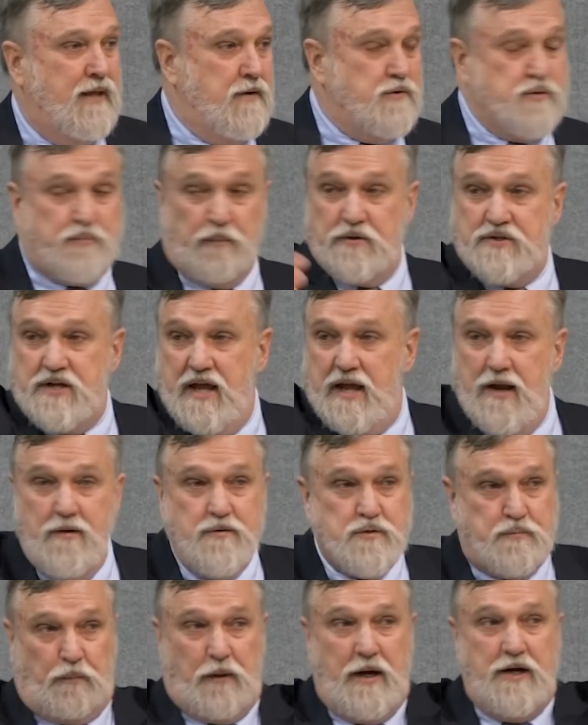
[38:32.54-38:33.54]
He was, present, he
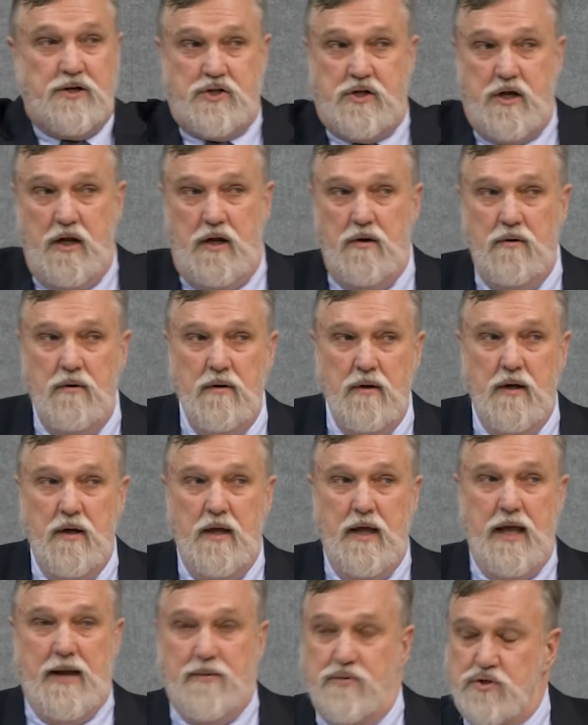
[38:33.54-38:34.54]
was preached to you,
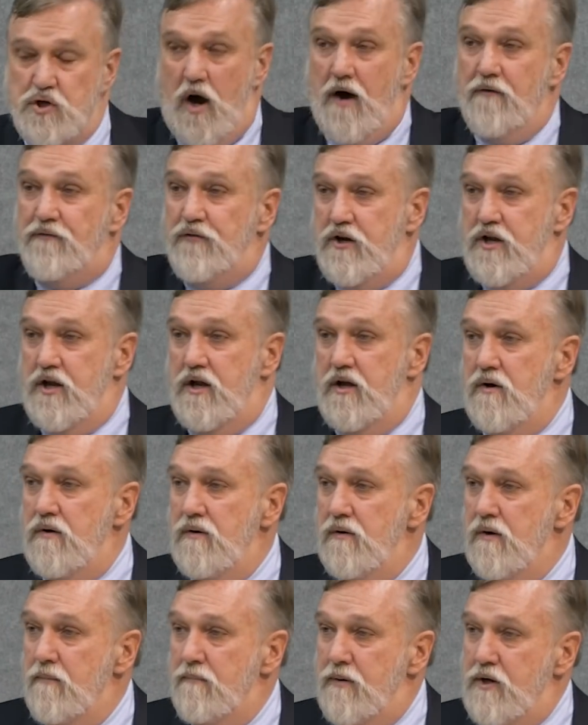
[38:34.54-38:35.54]
he was offered to you,
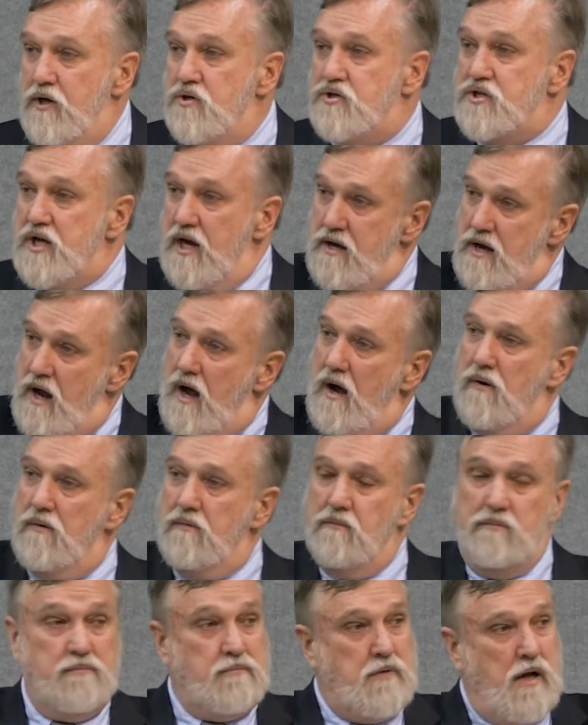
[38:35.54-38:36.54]
but you said
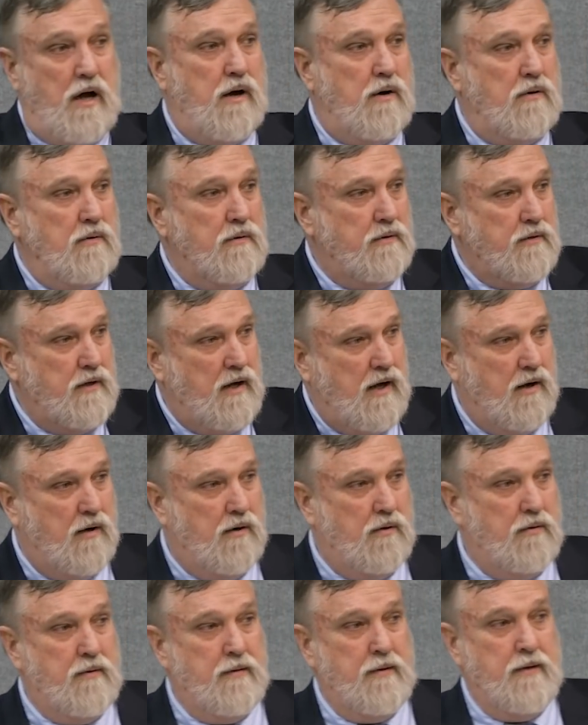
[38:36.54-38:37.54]
no, no,
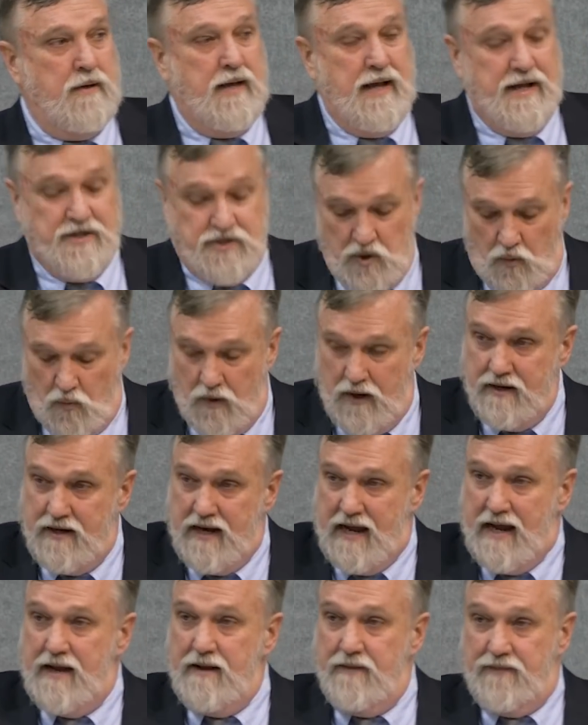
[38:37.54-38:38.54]
no. And so one
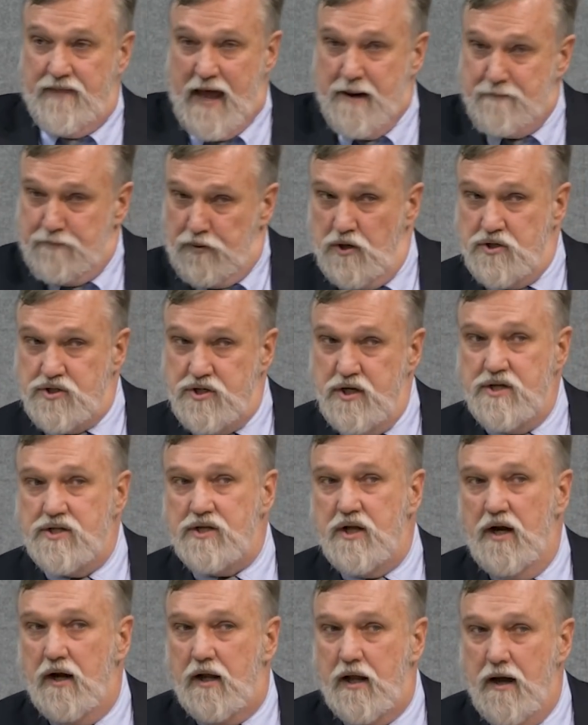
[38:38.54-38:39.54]
day, that person
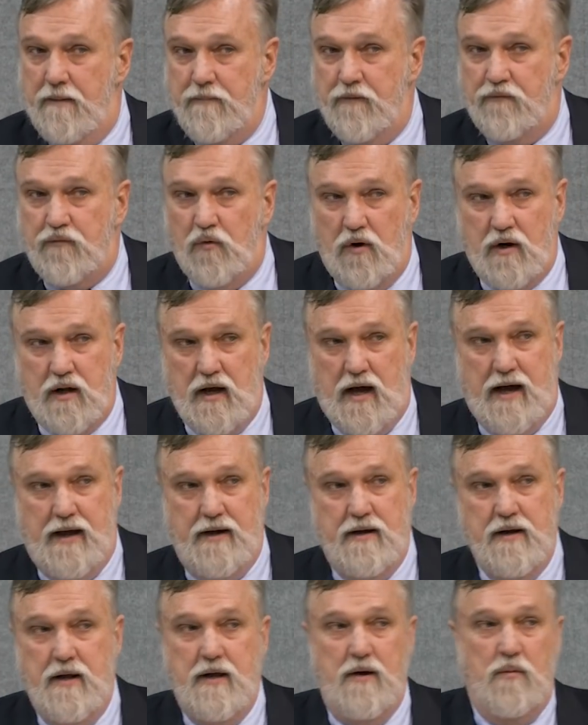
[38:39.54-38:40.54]
is going to come before
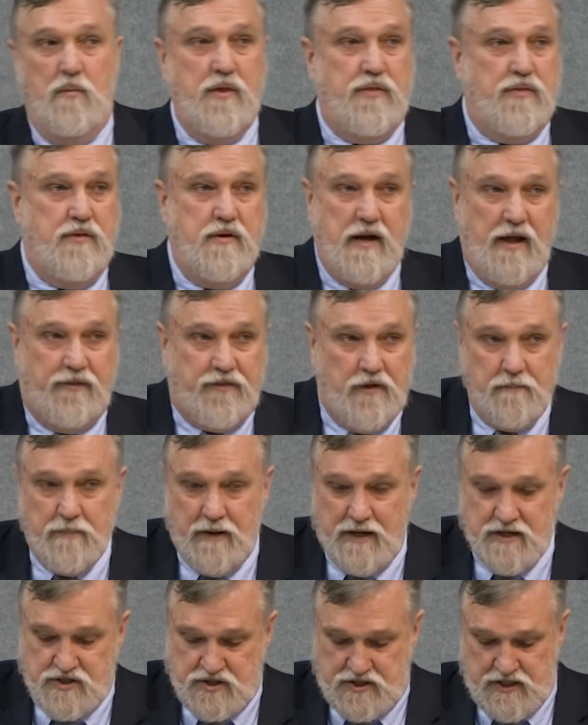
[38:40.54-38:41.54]
God with nothing
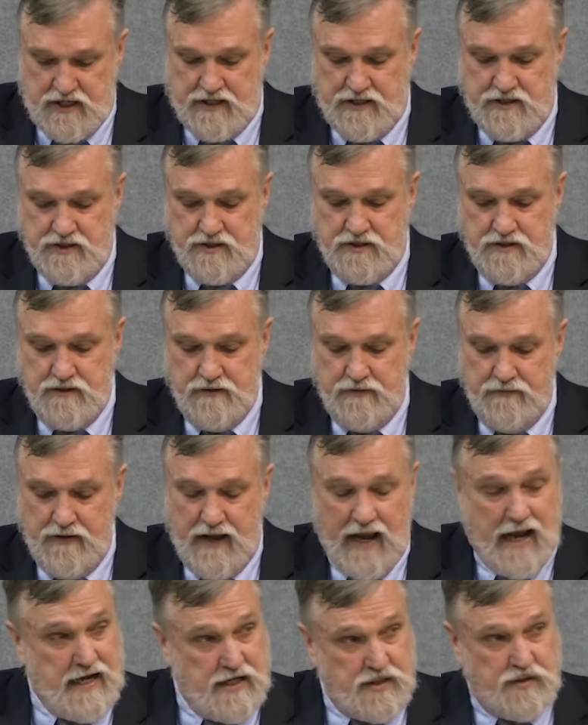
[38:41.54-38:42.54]
but his sins,
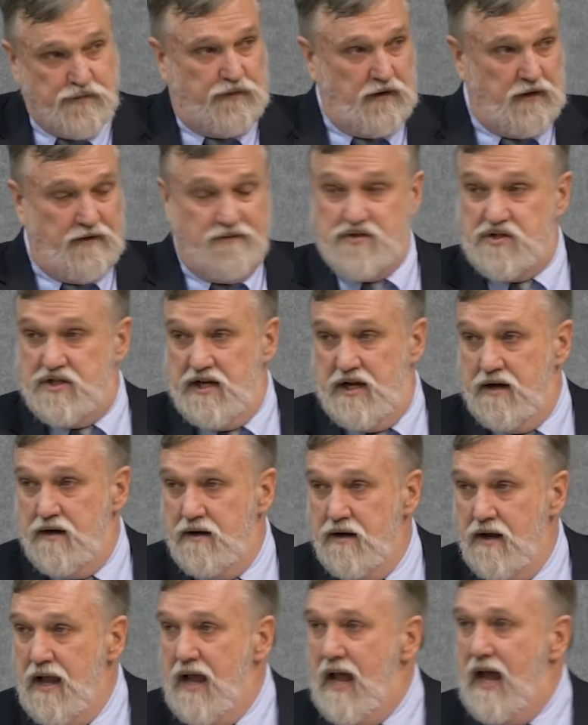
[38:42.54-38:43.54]
hands full of
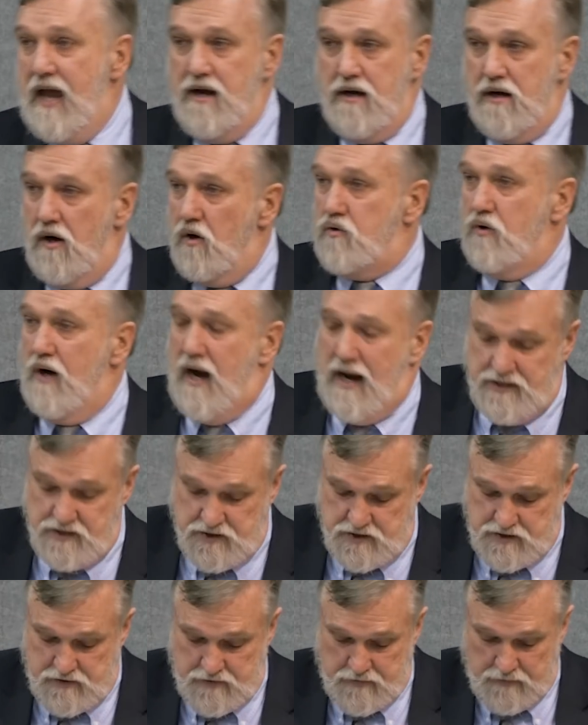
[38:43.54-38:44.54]
sin, and no
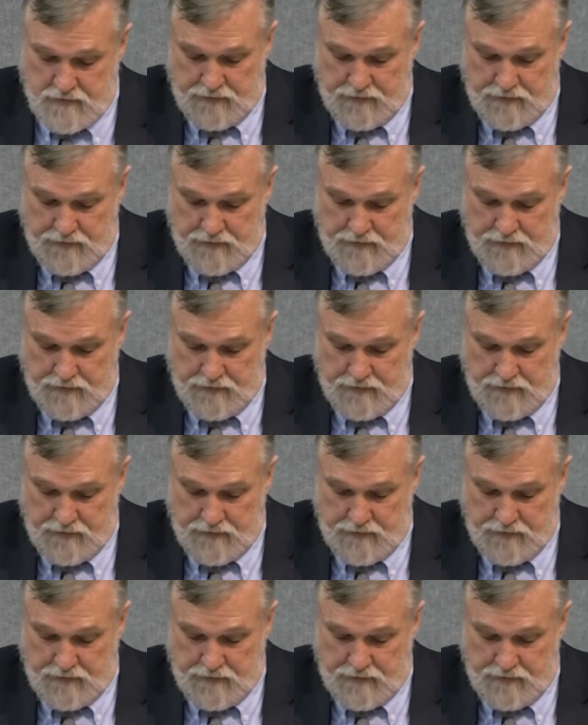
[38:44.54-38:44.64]
Christ.